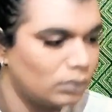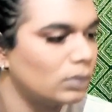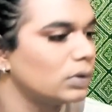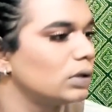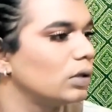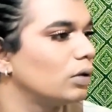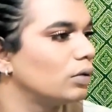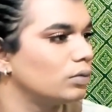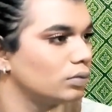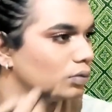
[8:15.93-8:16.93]

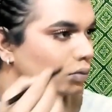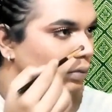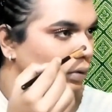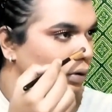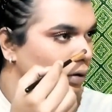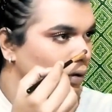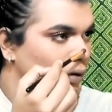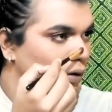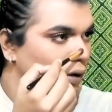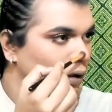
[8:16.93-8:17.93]
So
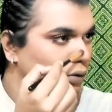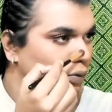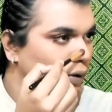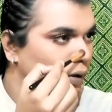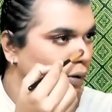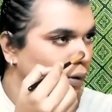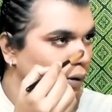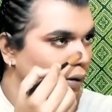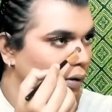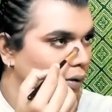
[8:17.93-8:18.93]
it will
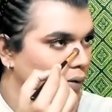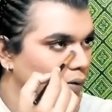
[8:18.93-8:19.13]
look